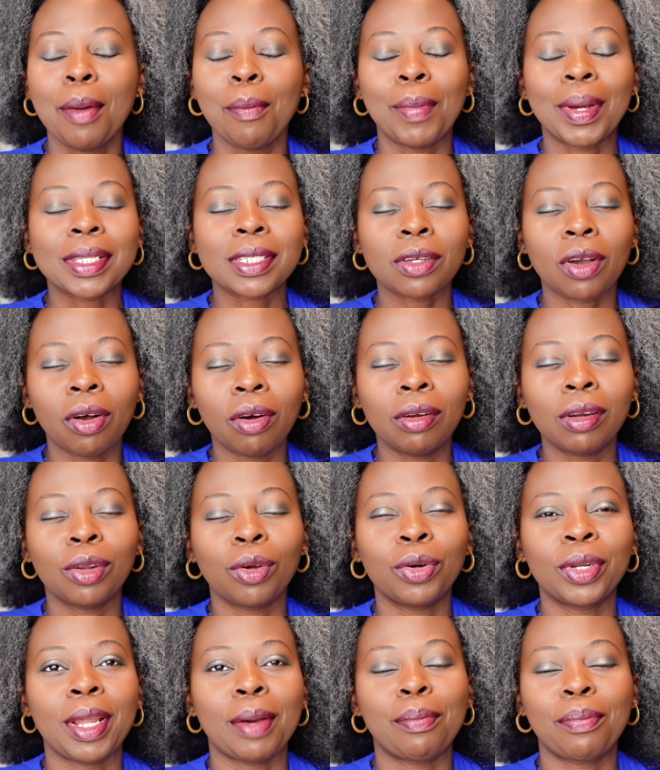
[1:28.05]
But oh
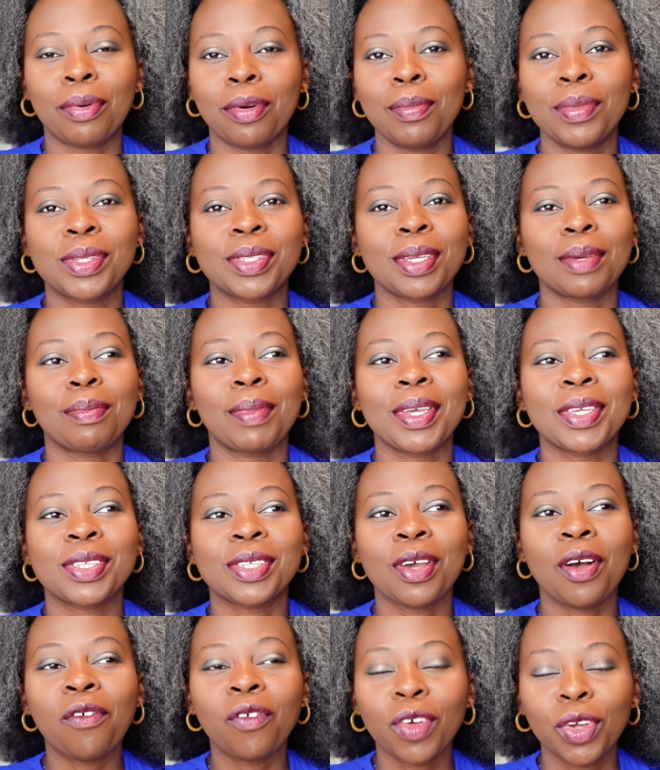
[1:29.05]
Lord, I'm promising
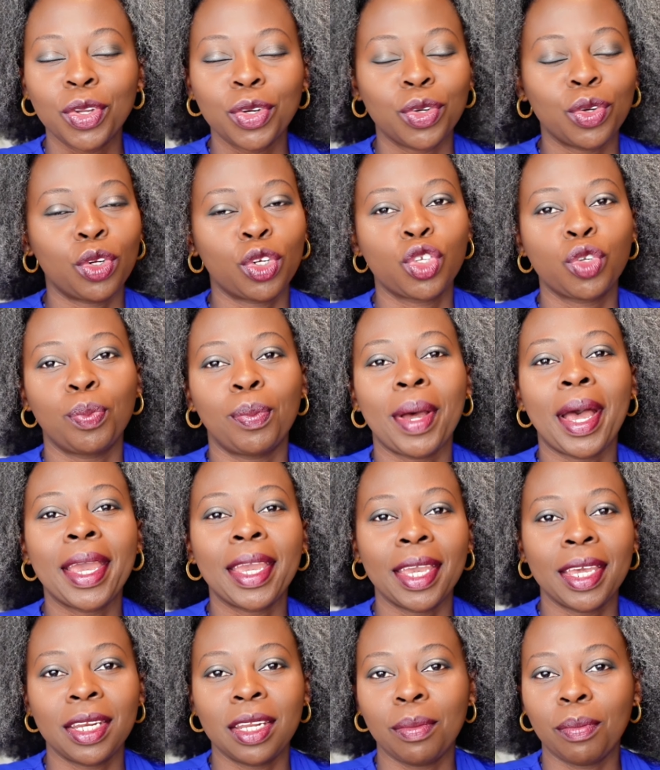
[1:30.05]
myself not to
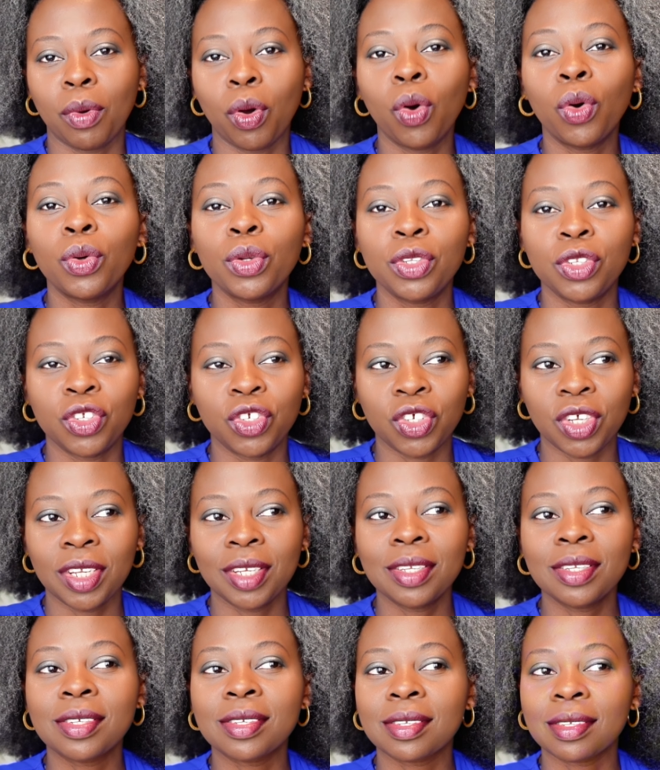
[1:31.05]
buy any more
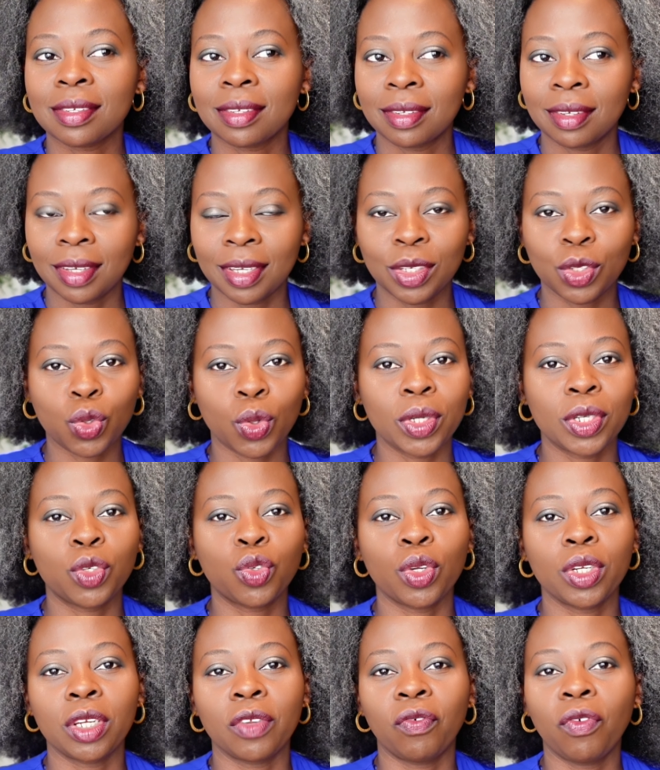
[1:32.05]
jeans in
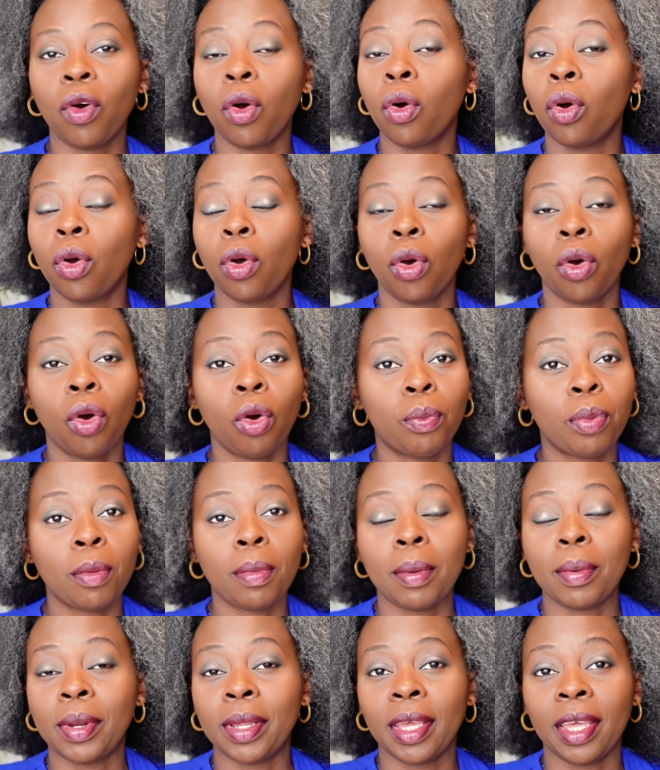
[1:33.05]
2024 or
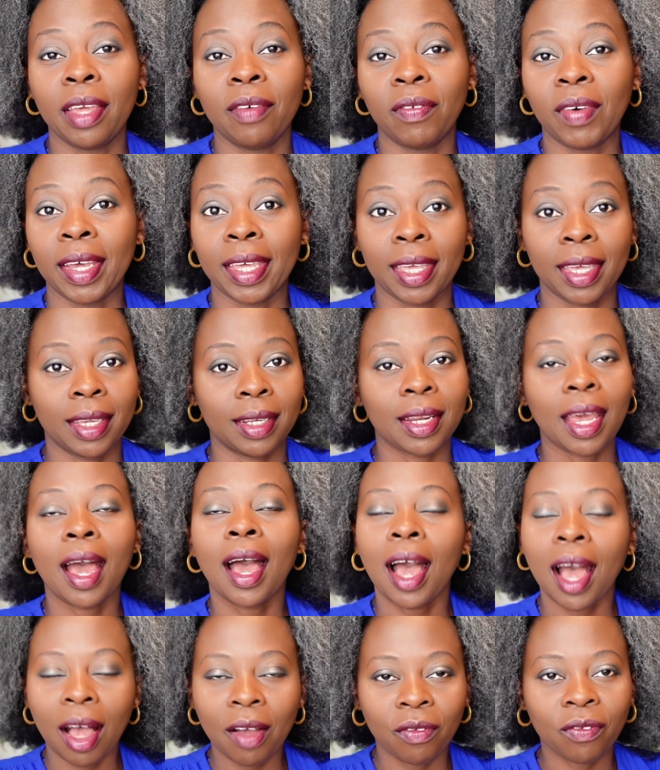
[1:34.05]
probably ever again. I
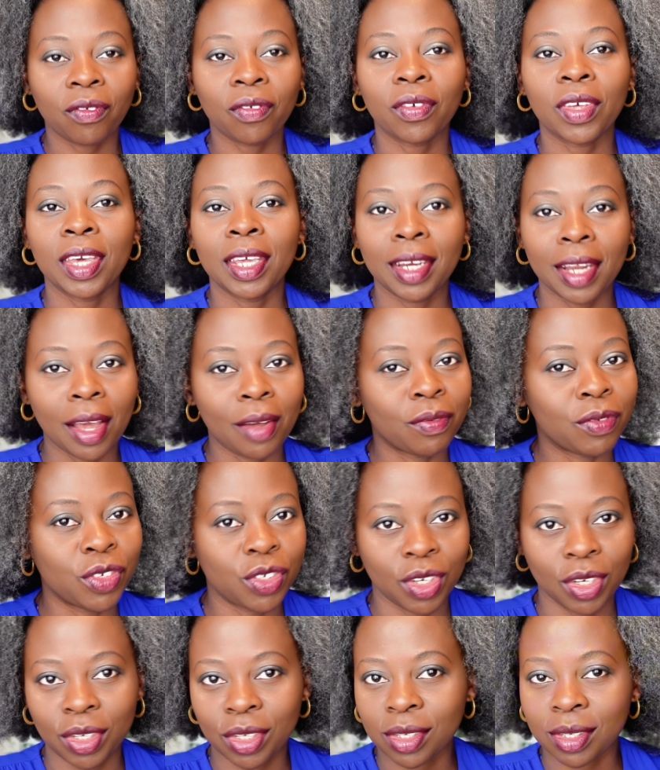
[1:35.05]
have enough
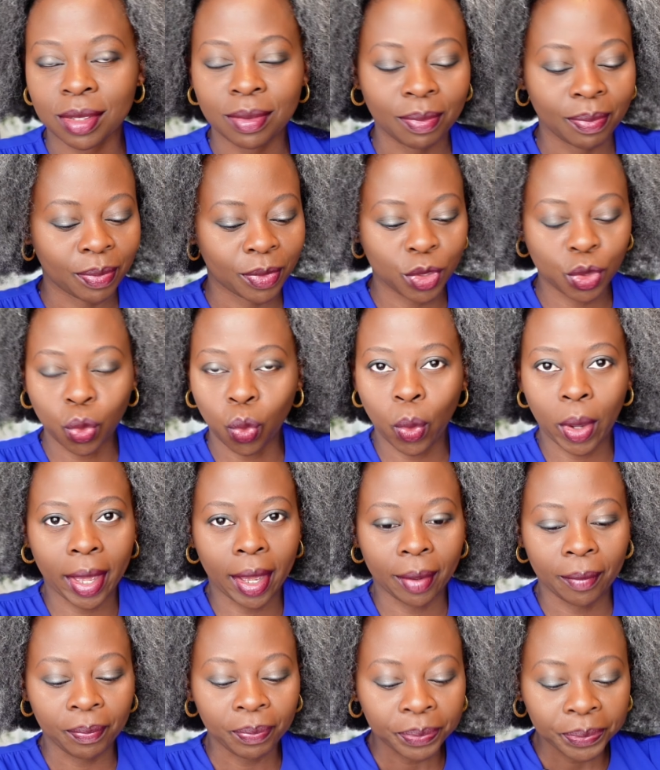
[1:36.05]
jeans to
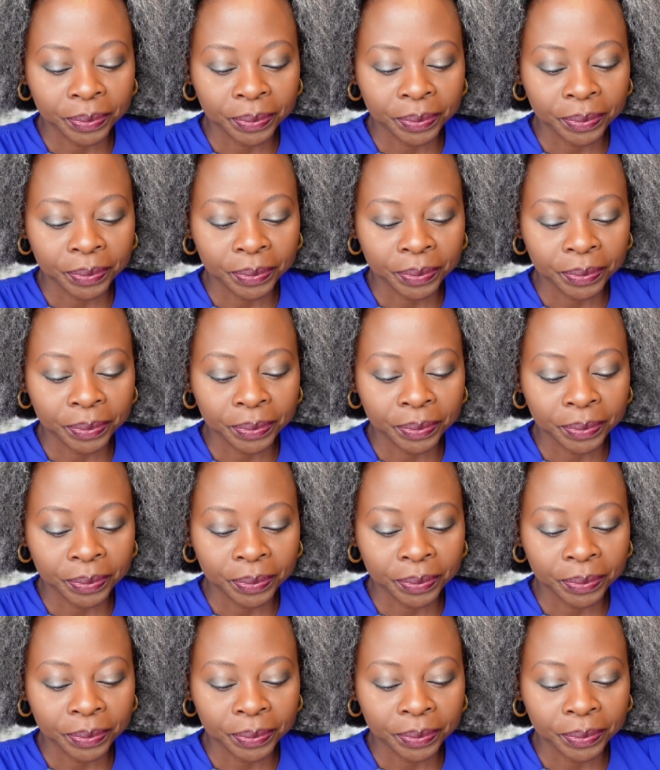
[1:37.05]
wear.